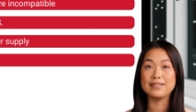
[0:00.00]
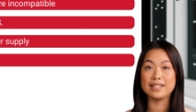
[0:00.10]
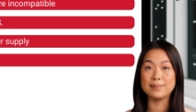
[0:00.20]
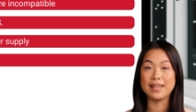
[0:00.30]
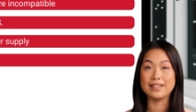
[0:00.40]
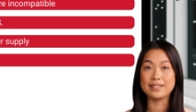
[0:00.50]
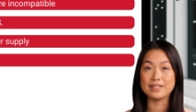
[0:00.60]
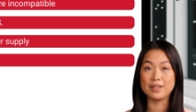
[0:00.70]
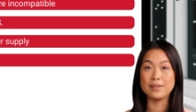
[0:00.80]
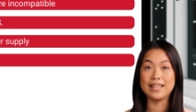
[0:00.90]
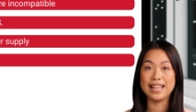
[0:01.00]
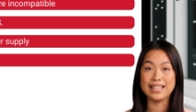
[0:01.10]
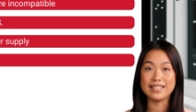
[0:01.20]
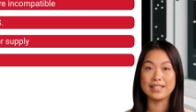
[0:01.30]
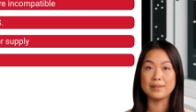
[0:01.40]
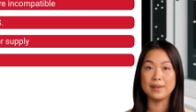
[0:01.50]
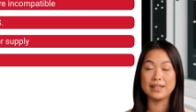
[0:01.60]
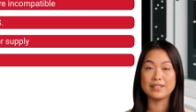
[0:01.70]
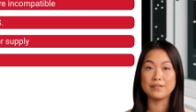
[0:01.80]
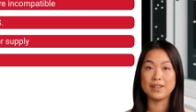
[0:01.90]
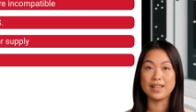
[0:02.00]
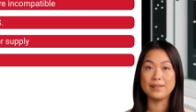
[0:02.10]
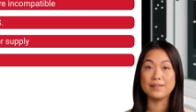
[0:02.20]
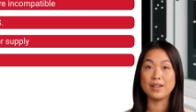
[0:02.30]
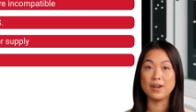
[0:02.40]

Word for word: Despite installing 8 GB of RAM,